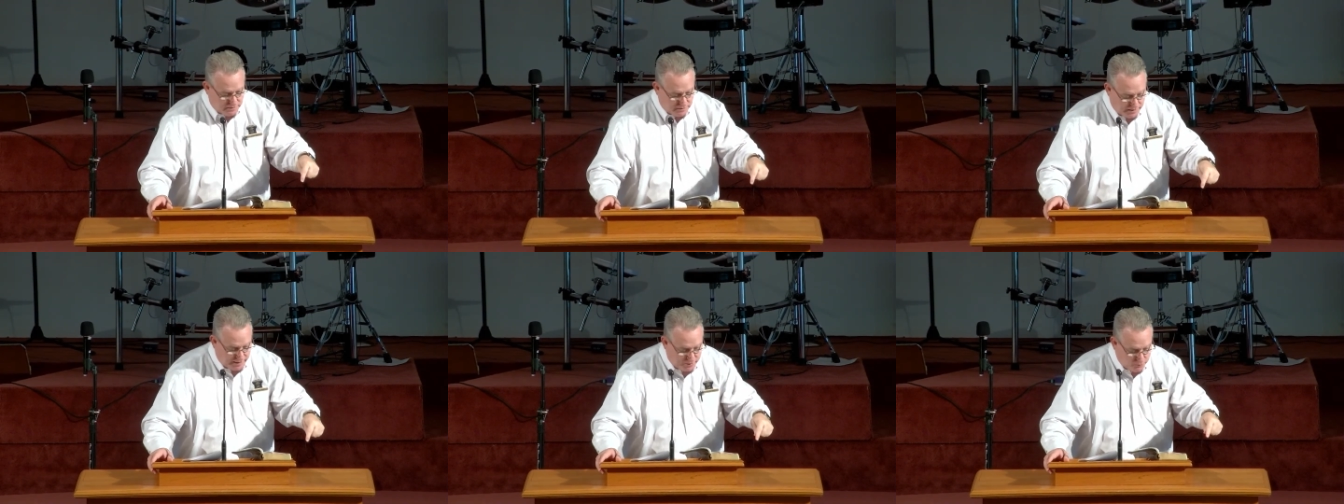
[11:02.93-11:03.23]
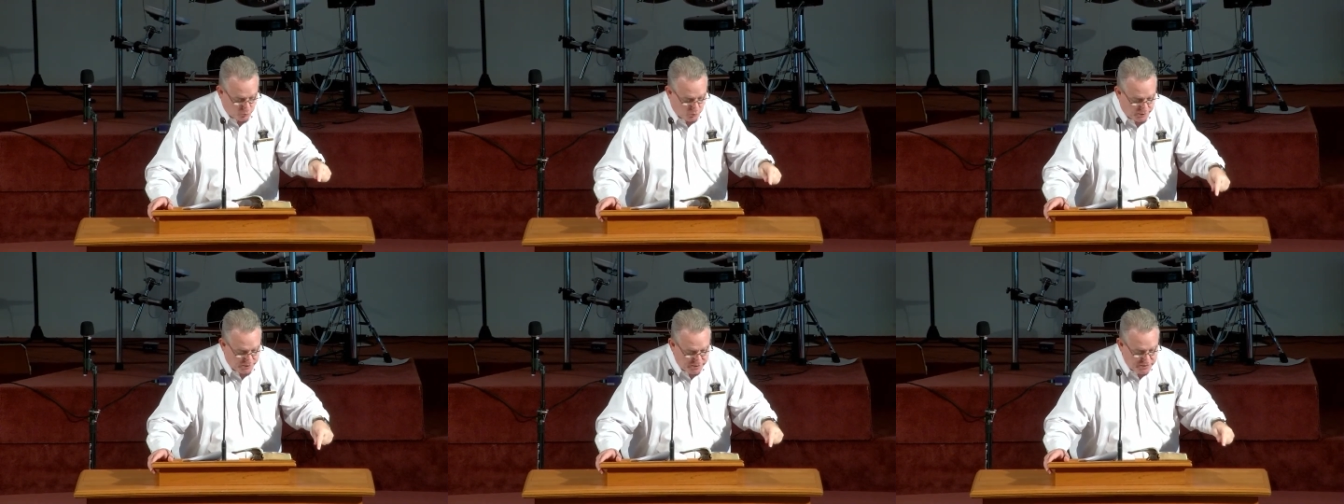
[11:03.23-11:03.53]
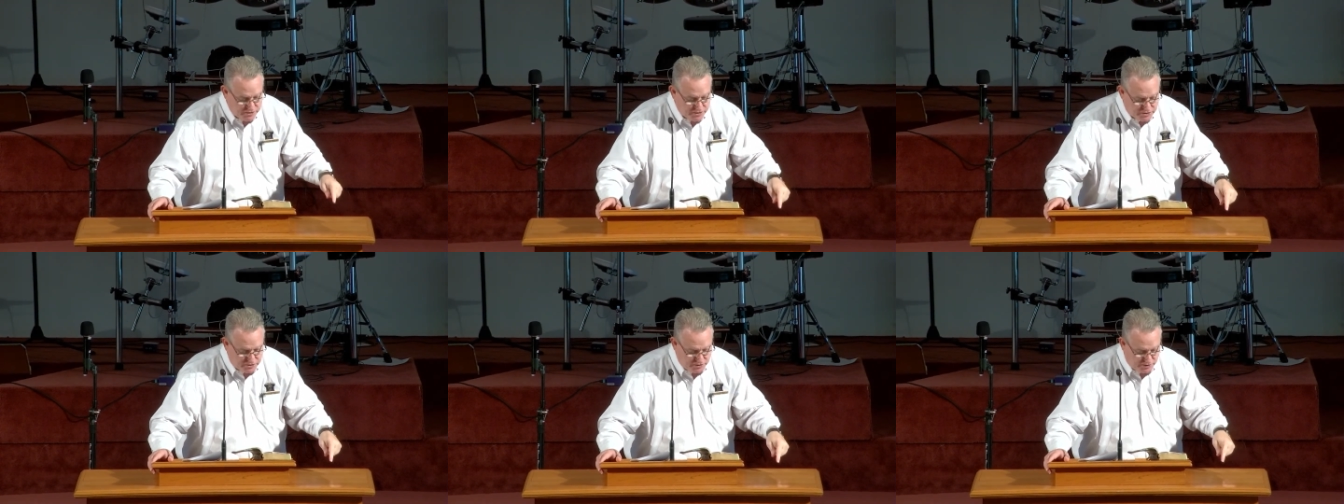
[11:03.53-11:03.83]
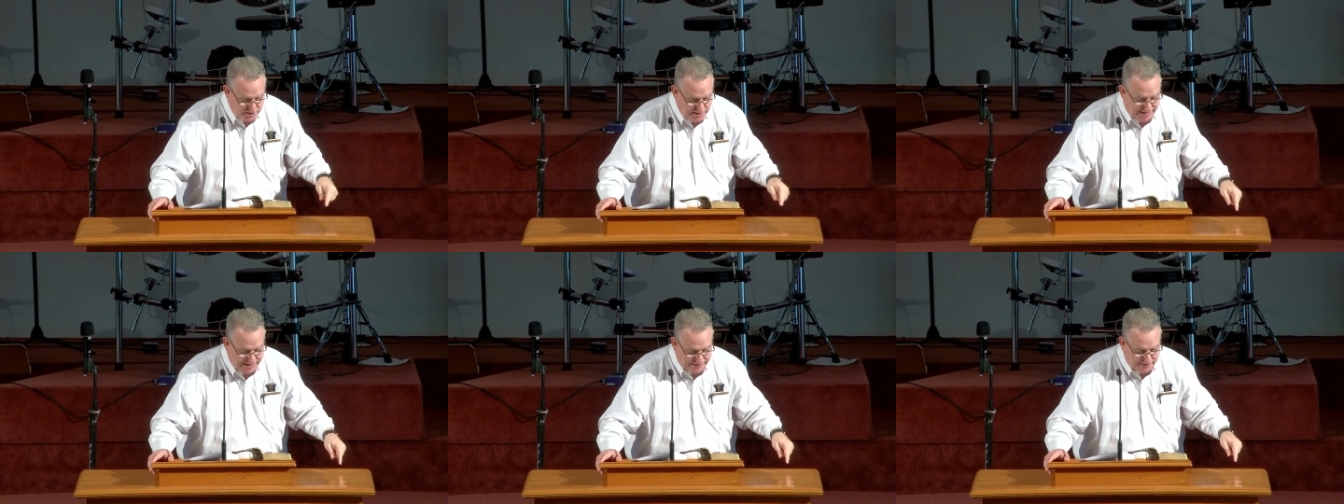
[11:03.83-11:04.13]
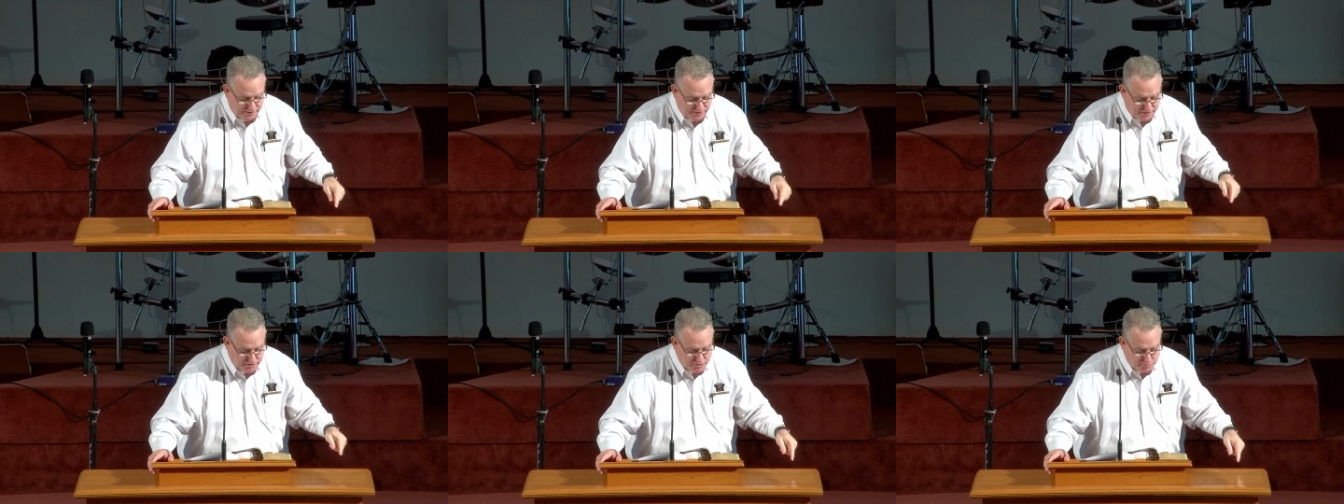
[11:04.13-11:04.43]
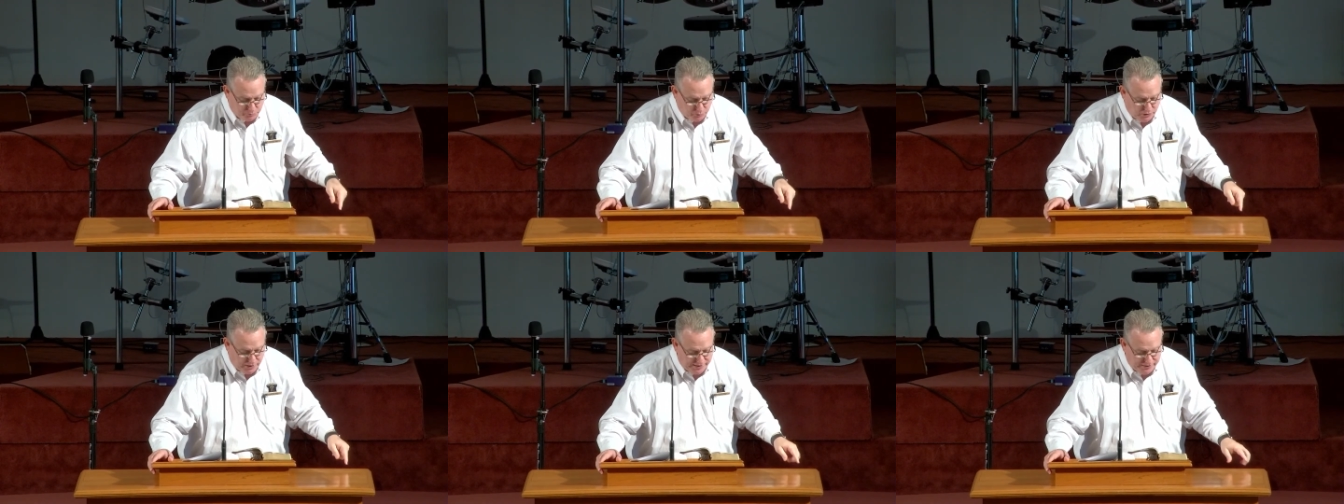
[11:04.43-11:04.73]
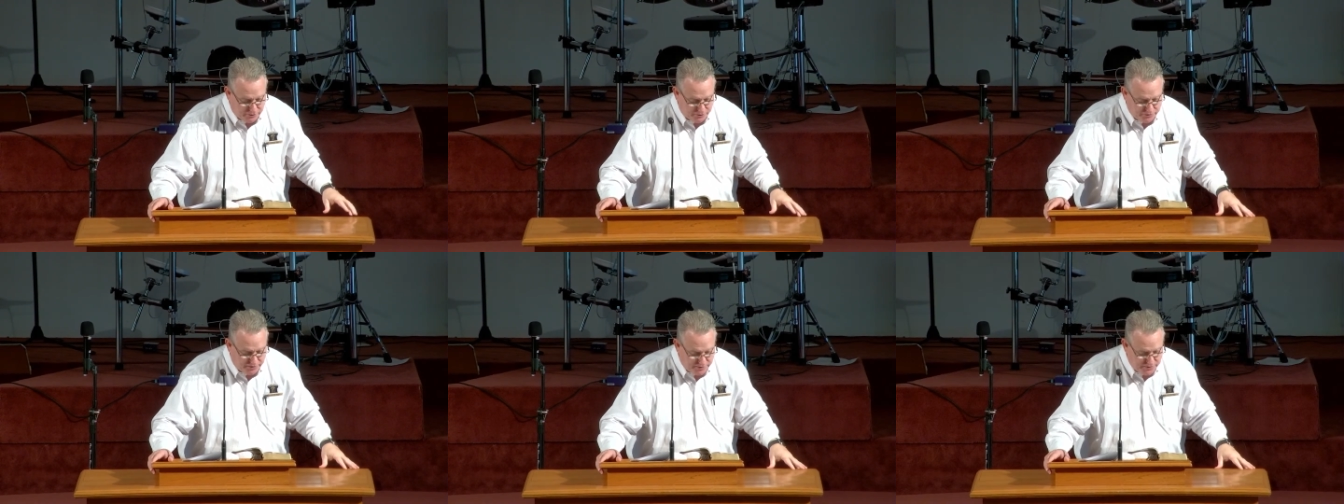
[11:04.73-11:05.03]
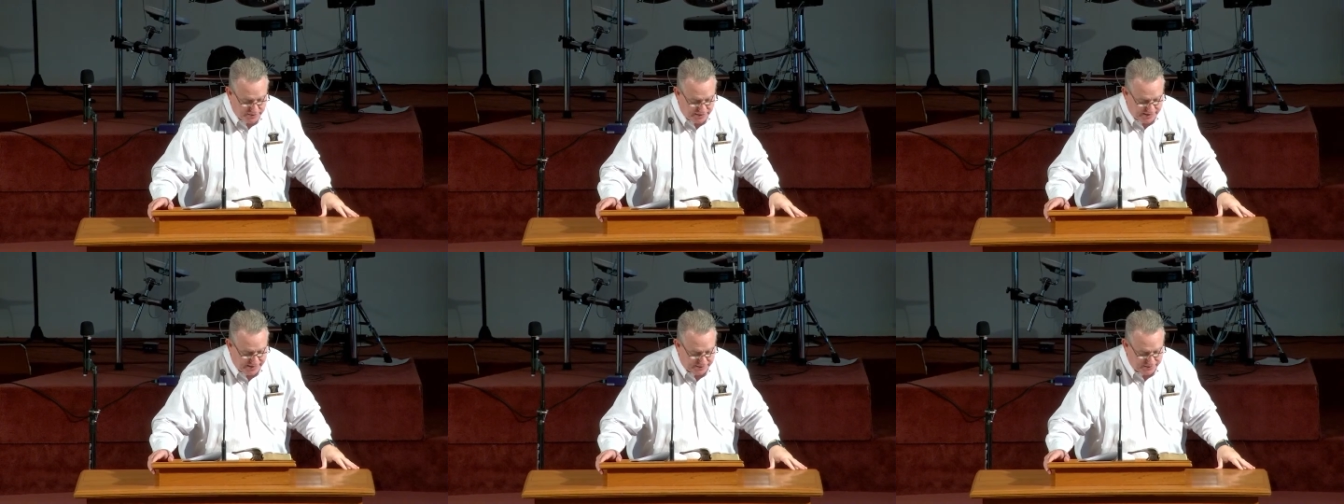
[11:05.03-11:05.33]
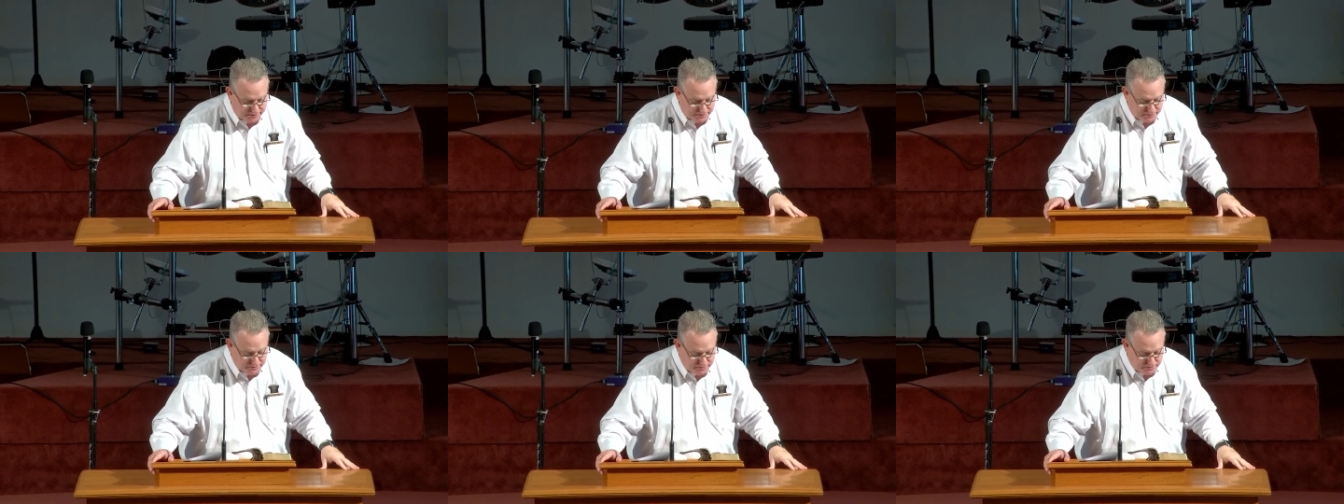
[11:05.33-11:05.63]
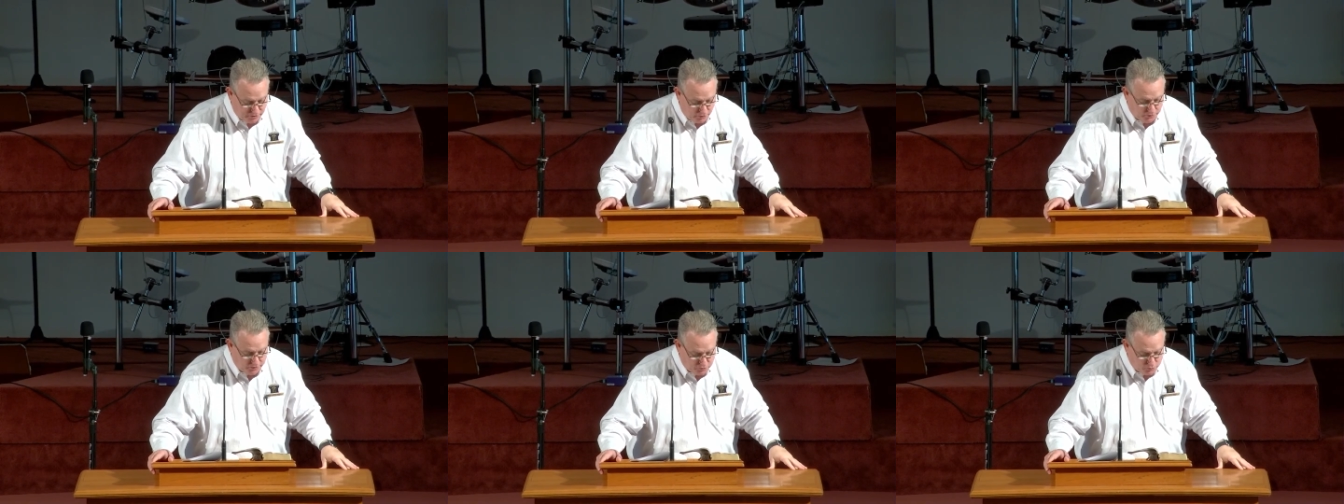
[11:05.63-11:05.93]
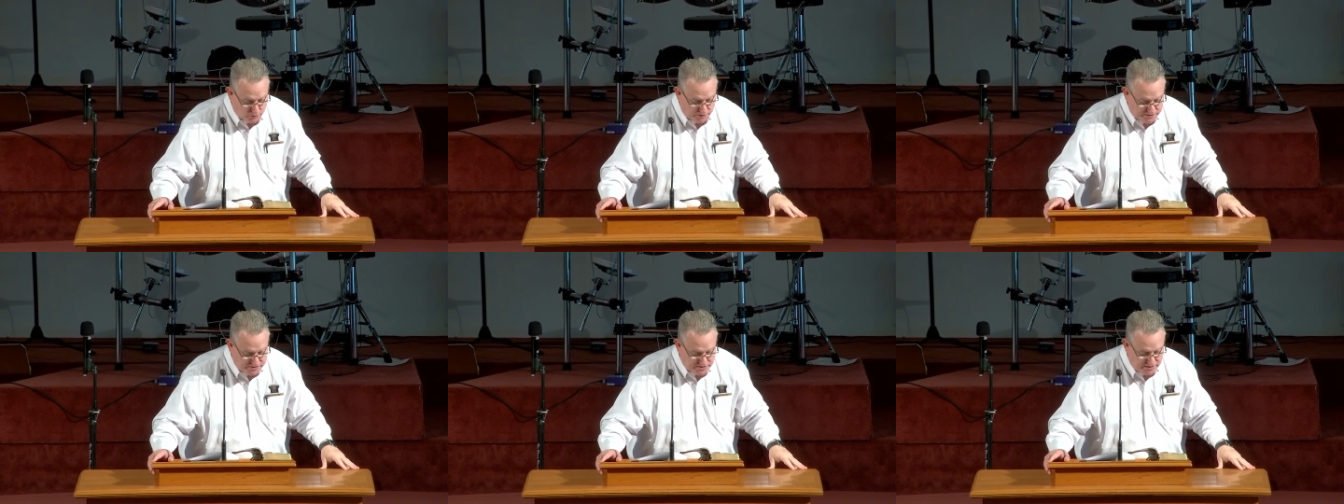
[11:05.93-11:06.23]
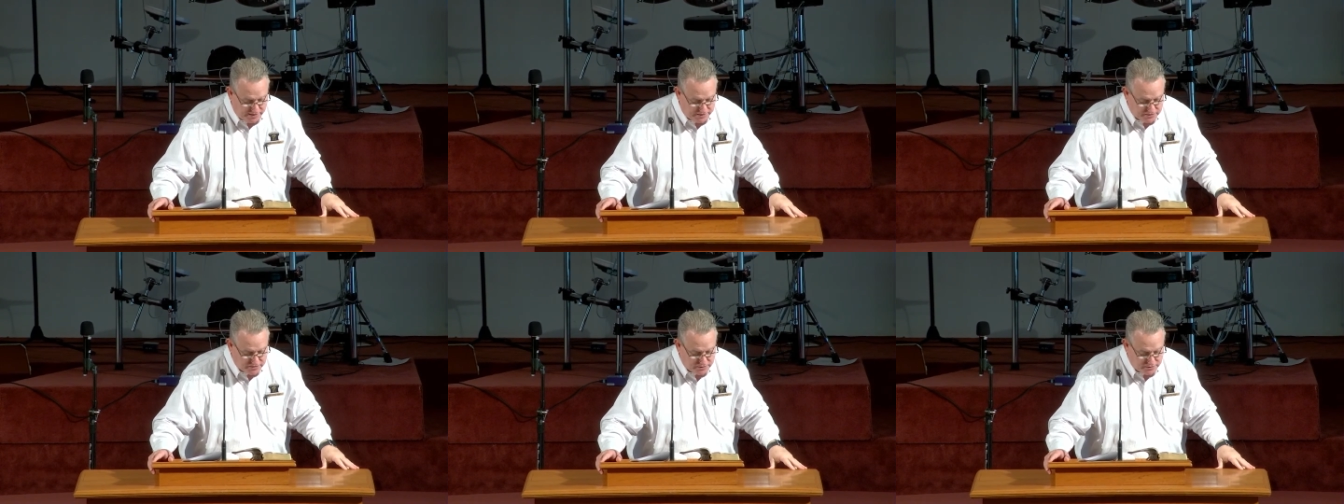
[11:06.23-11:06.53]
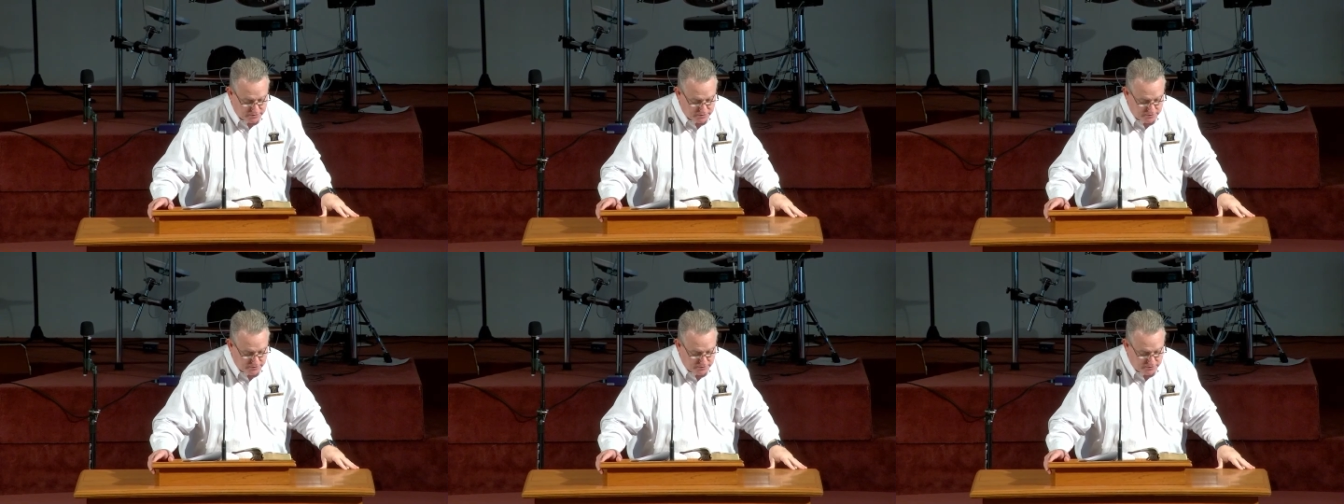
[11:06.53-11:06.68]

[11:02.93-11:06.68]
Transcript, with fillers: And what is that that's brighter than that? Notice what he says.